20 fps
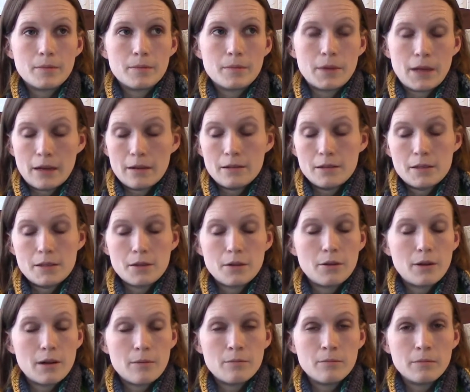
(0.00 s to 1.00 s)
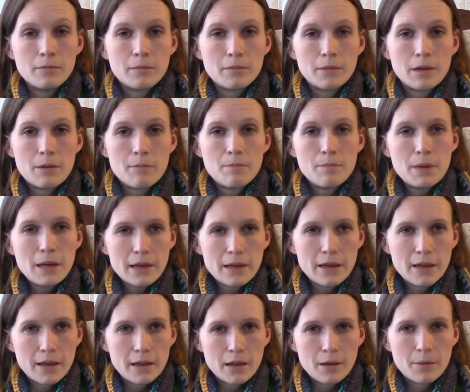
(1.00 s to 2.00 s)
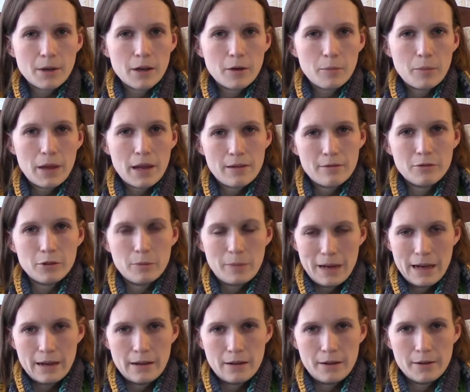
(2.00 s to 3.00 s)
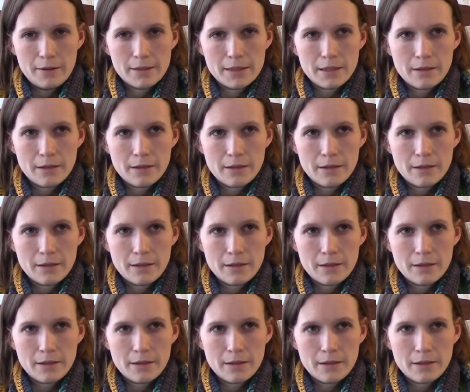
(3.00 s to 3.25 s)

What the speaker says: Yeah, so I'm picky about paid for patterns.